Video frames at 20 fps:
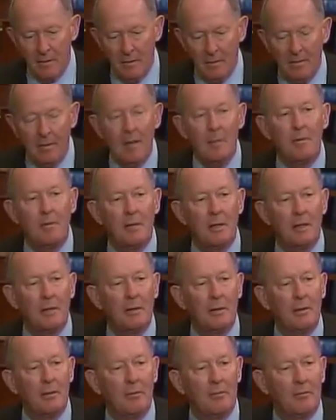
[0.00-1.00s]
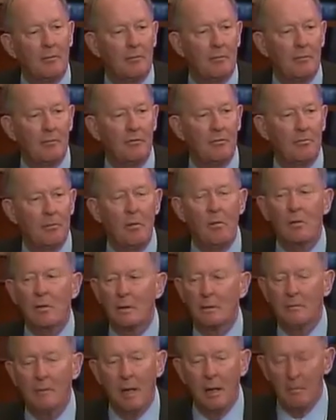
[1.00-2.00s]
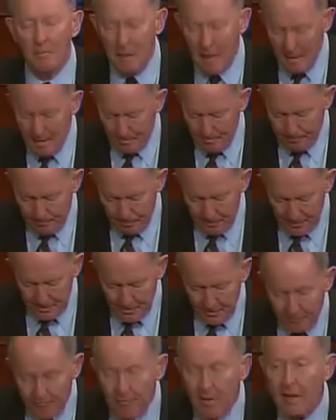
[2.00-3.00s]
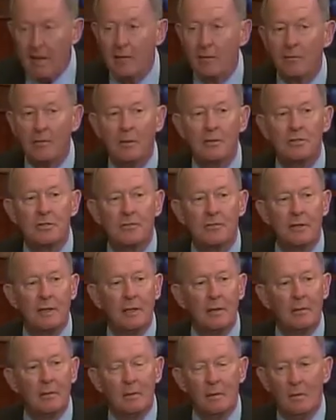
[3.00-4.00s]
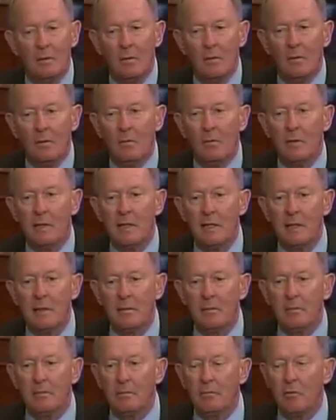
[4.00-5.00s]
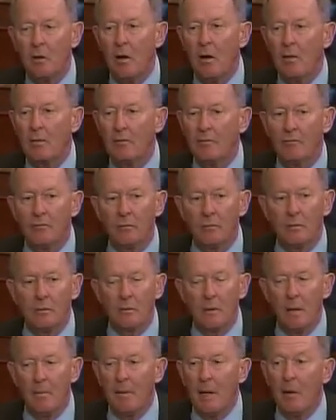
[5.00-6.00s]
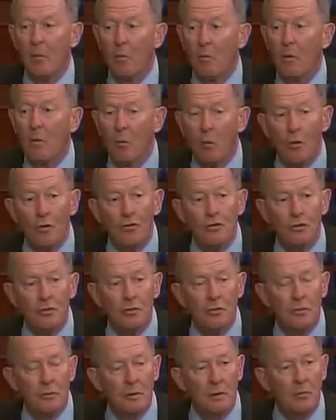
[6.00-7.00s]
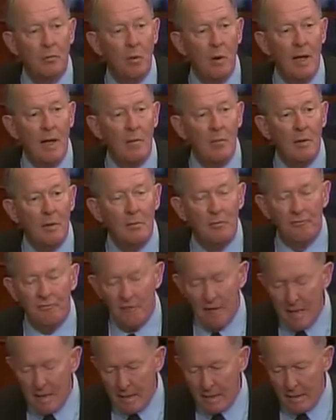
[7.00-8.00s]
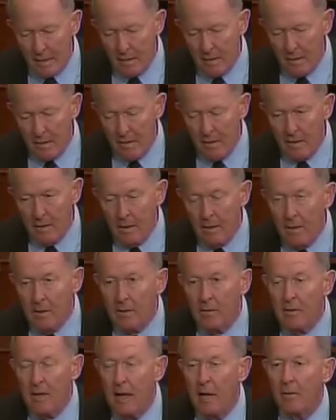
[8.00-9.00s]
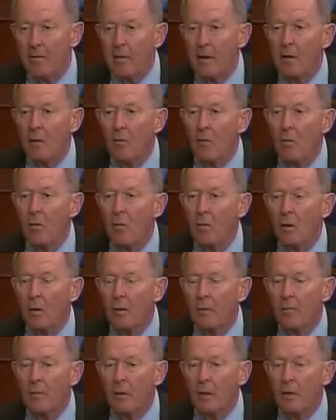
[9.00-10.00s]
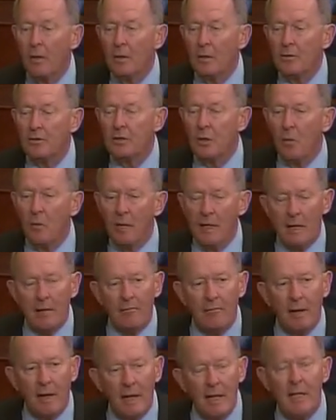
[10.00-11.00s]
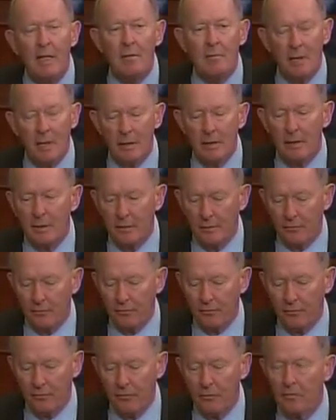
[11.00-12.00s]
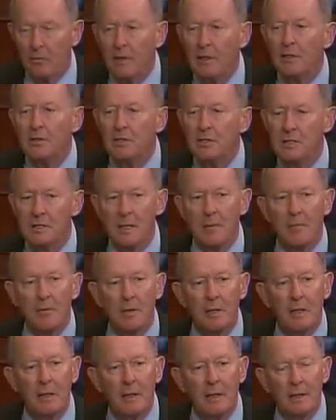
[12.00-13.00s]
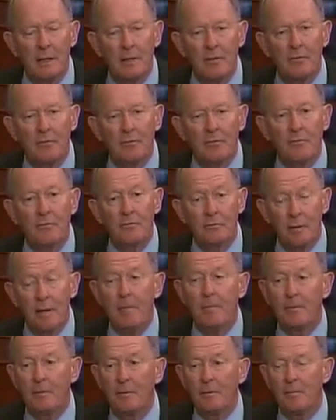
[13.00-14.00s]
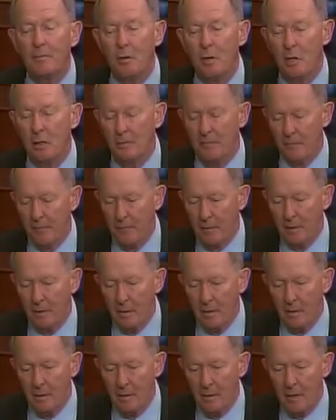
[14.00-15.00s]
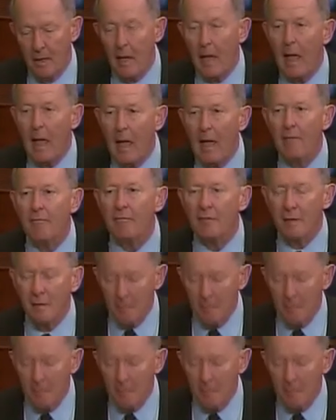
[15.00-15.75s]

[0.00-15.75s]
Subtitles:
liberty. They're spoken by President Franklin Roosevelt when he talked about World War II and why we were fighting that great war. So whenever any American's religious liberty is trampled upon, every